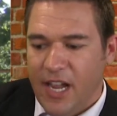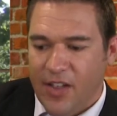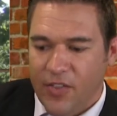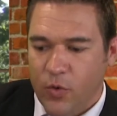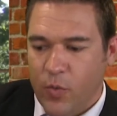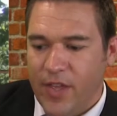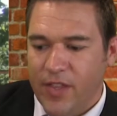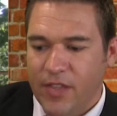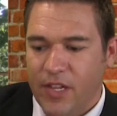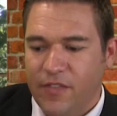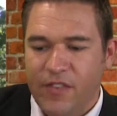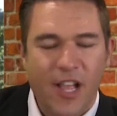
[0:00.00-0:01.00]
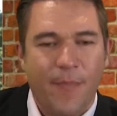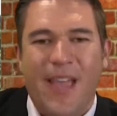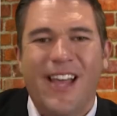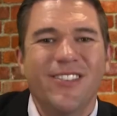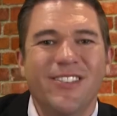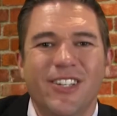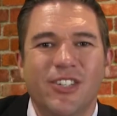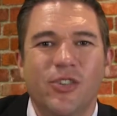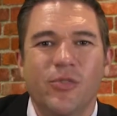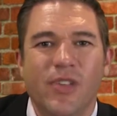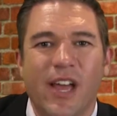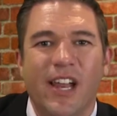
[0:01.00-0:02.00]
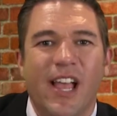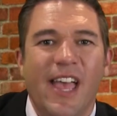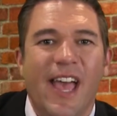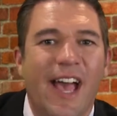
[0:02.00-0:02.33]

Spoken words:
and the way that they flap. How does it do that?